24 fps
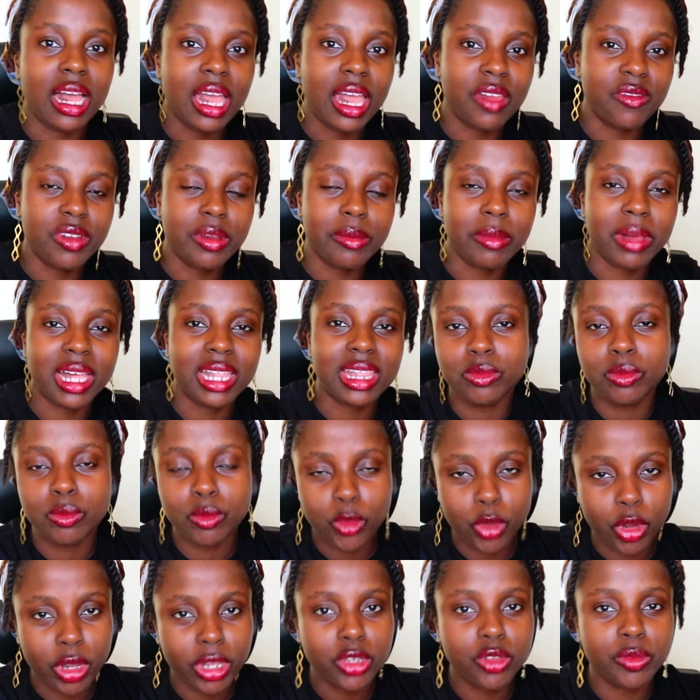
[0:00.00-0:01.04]
Every month, I'm
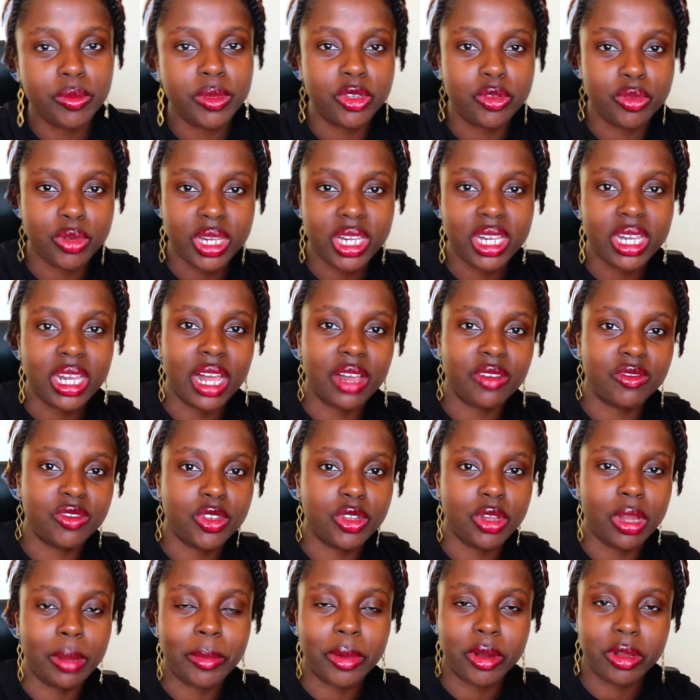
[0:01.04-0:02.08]
going to be doing a
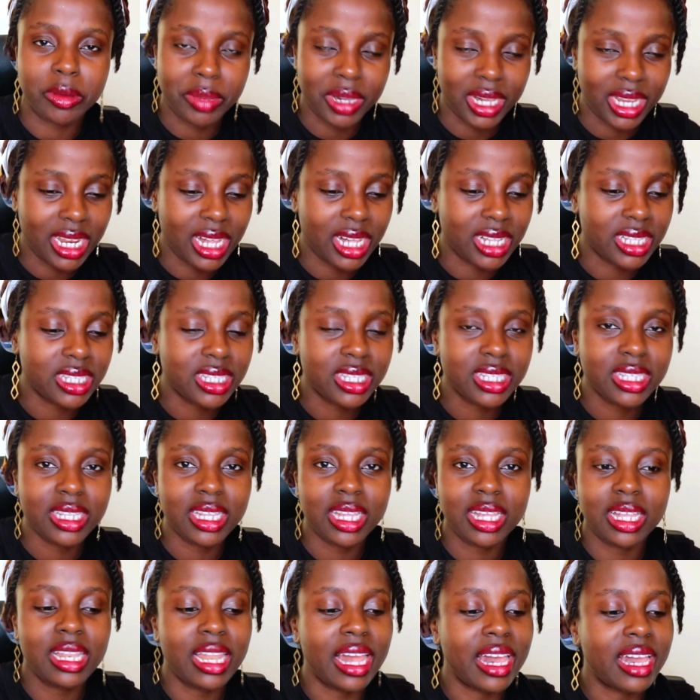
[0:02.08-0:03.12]
video about Binance,
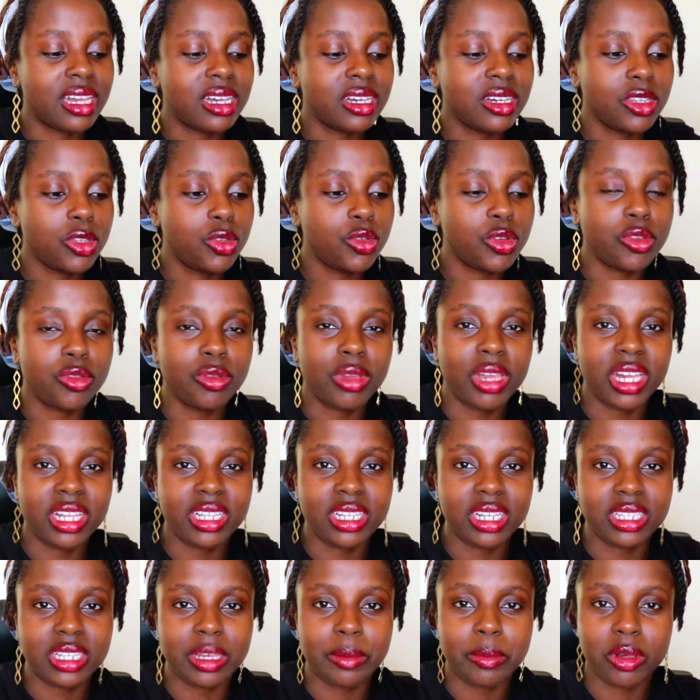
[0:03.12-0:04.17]
like to educate
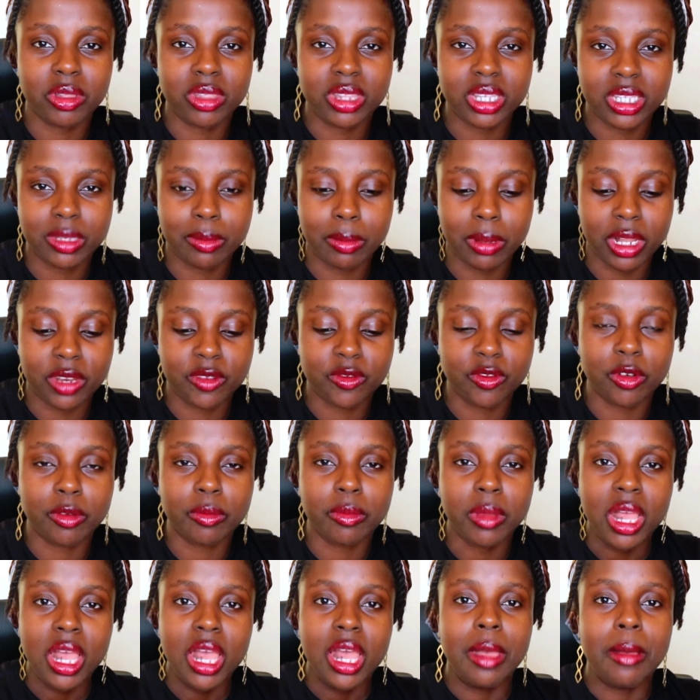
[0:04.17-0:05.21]
us about this
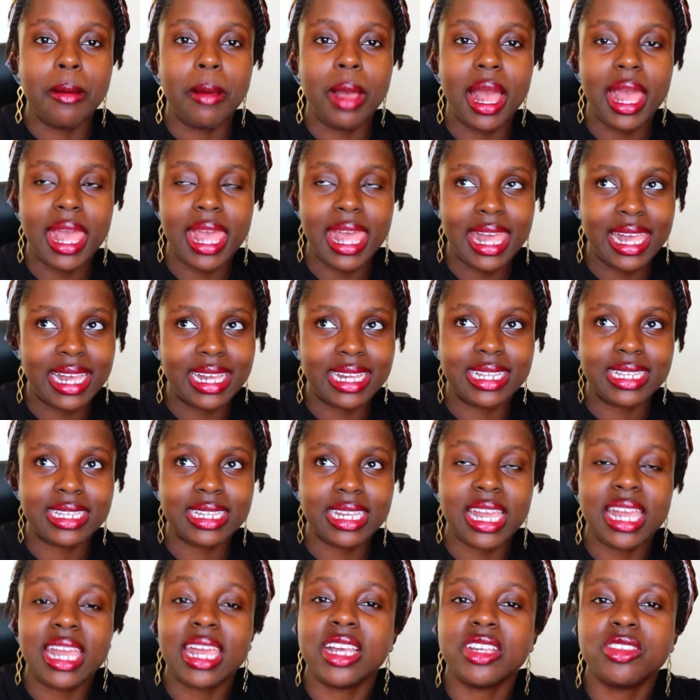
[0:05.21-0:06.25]
platform. And
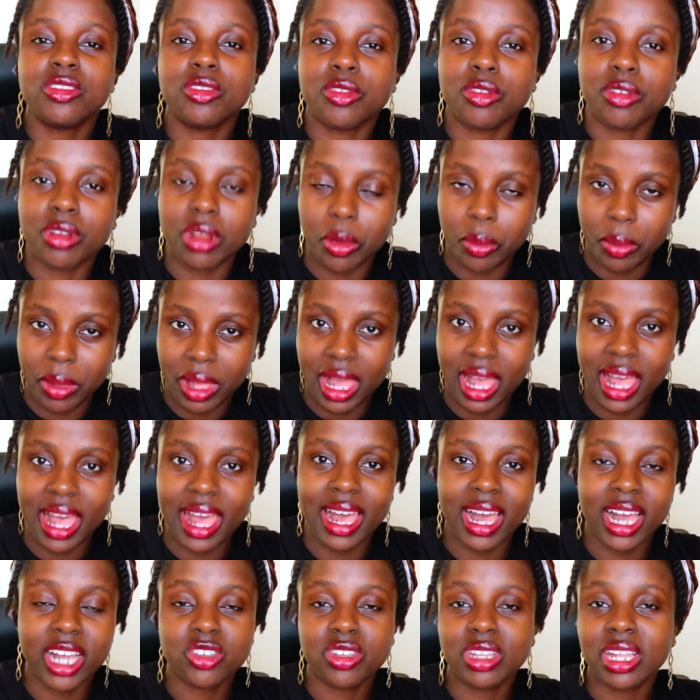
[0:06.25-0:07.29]
in case you're not aware, I
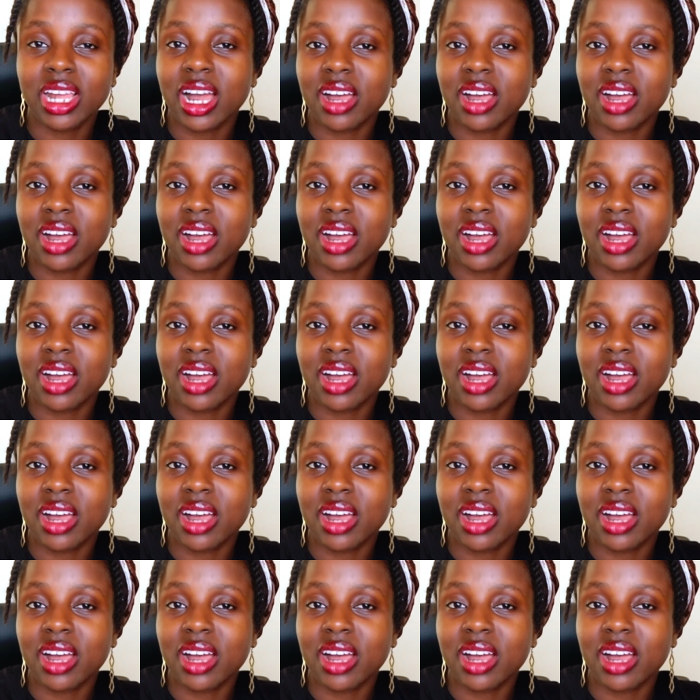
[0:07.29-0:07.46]
actually